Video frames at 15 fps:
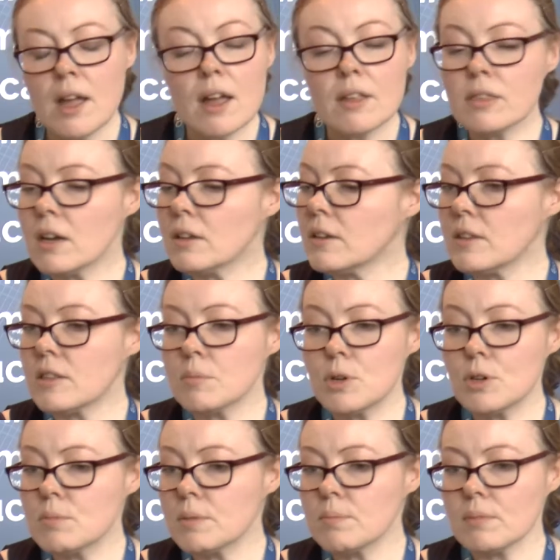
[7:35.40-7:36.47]
None at the
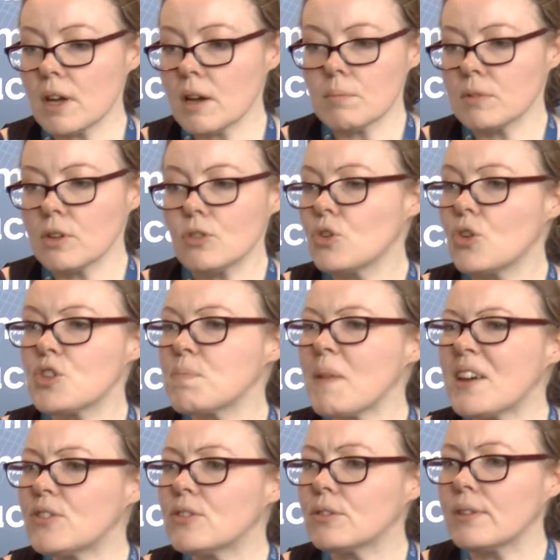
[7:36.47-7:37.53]
moment. No
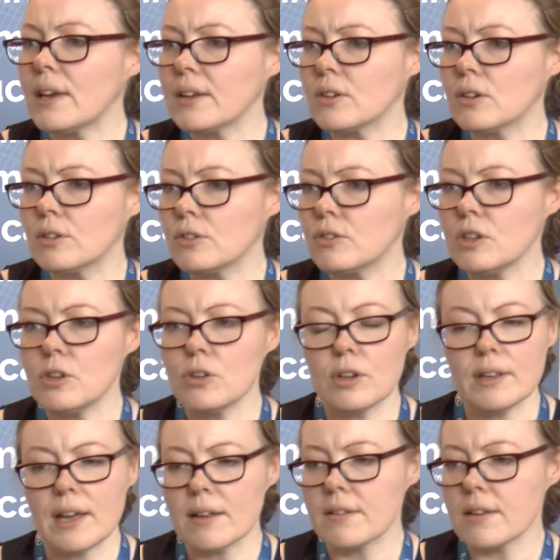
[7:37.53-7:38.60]
special technology. You
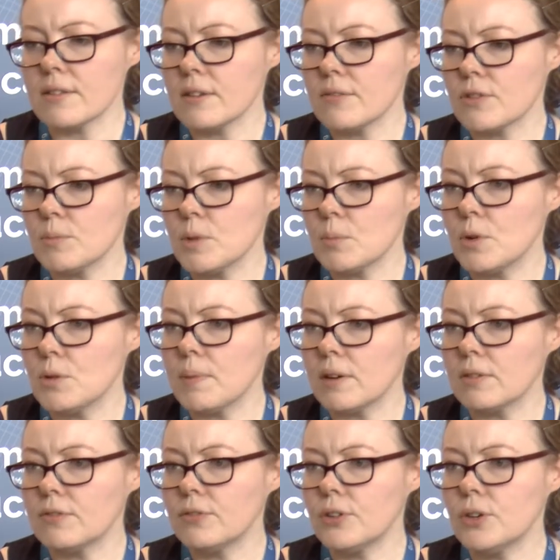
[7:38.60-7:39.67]
can access it from your
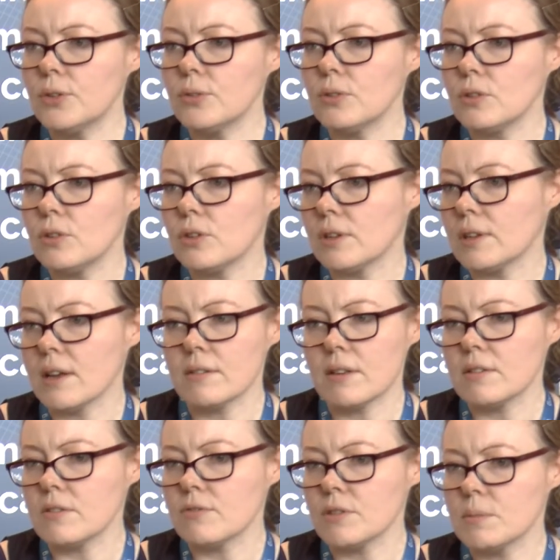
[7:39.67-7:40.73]
mobile phone. You can
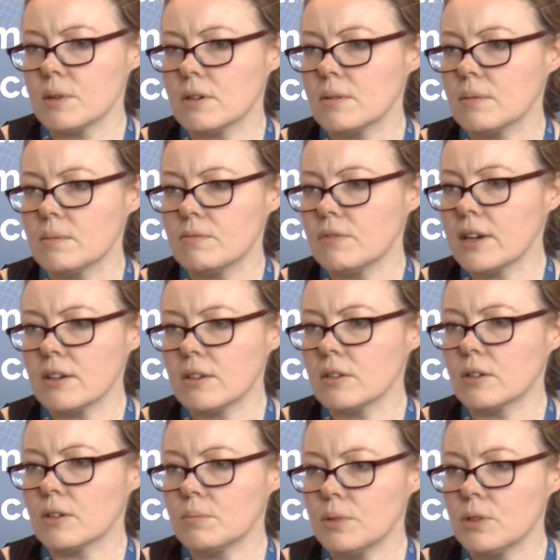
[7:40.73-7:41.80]
access it from a
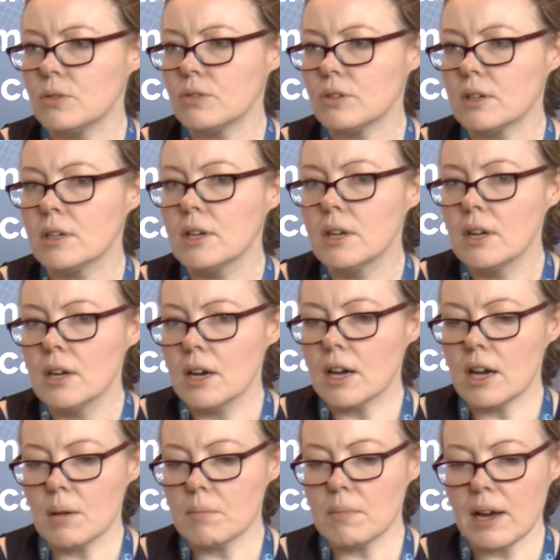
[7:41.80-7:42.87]
regular computer,
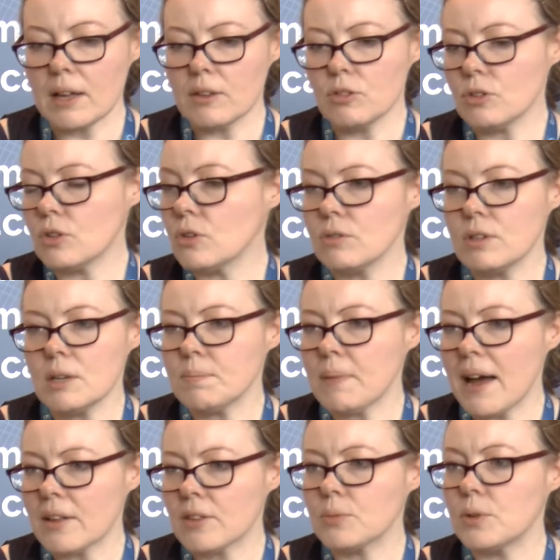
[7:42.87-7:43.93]
and you don't need
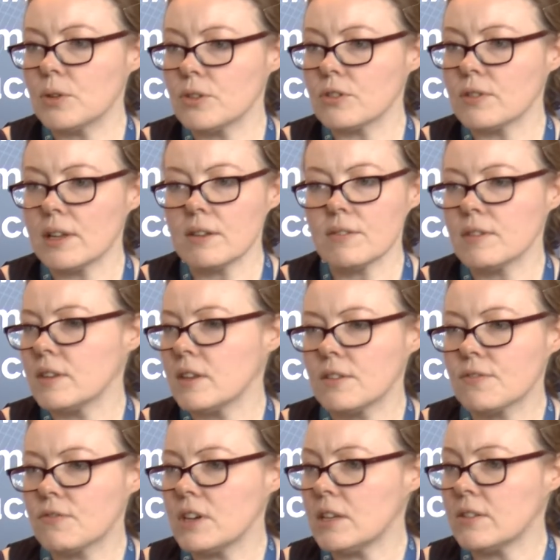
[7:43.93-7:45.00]
passwords or anything.
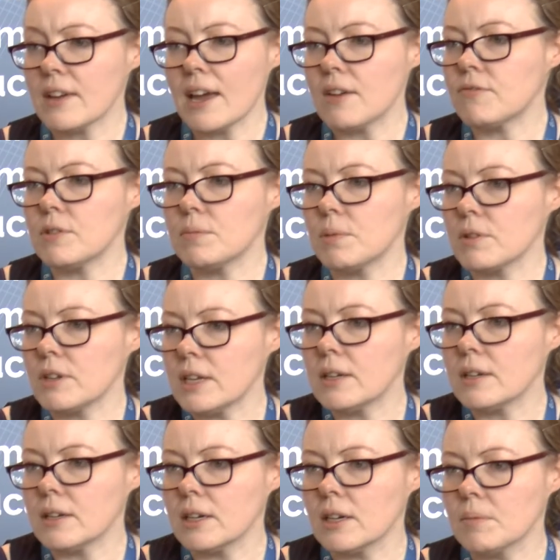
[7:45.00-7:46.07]
It's free to
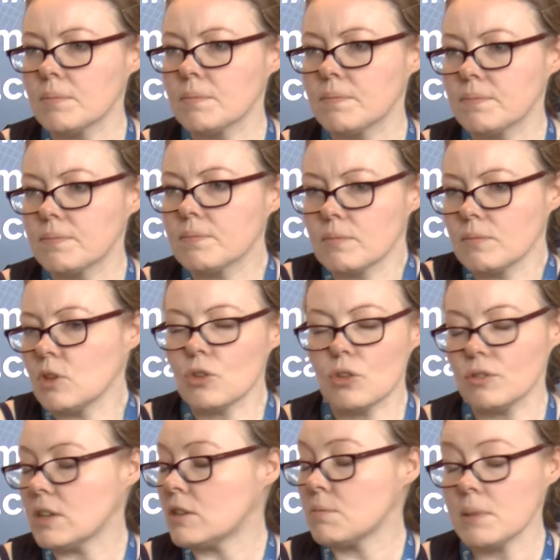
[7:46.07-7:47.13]
everybody. You
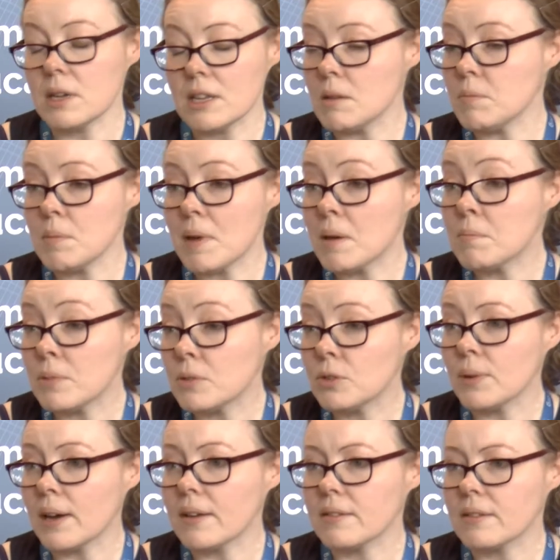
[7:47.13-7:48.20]
don't need to be an AMEE member
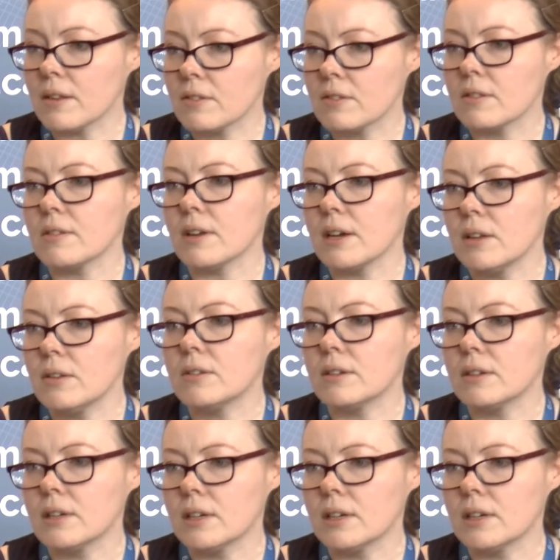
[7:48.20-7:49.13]
to access the site.